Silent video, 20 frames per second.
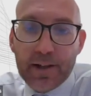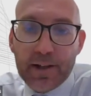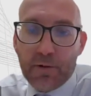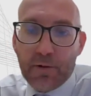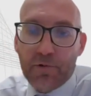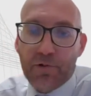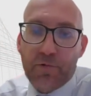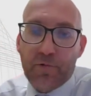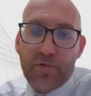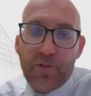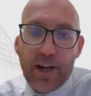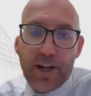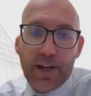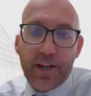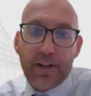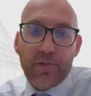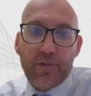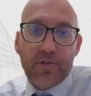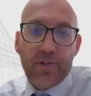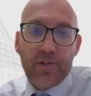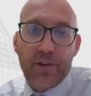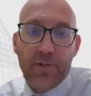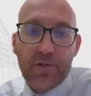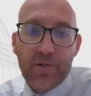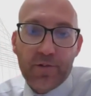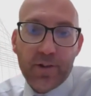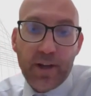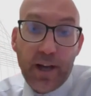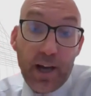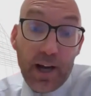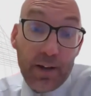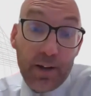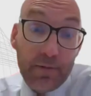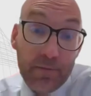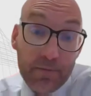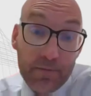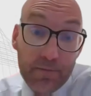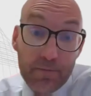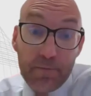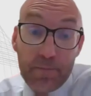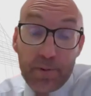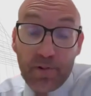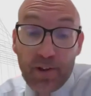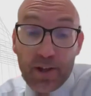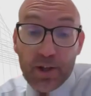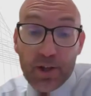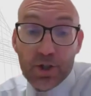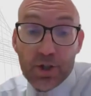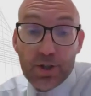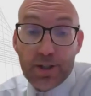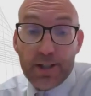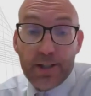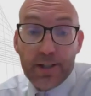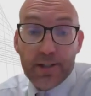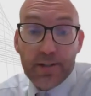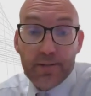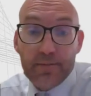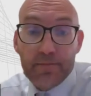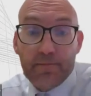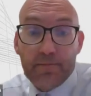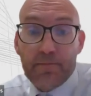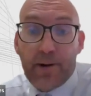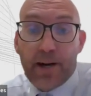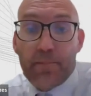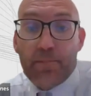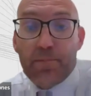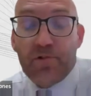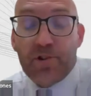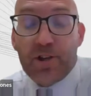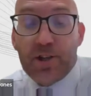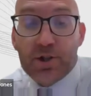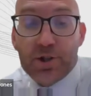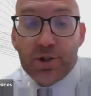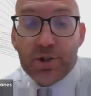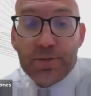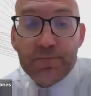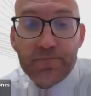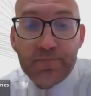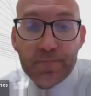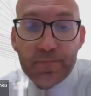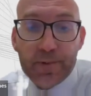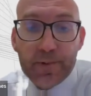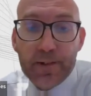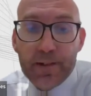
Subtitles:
council finances, and potentially my position.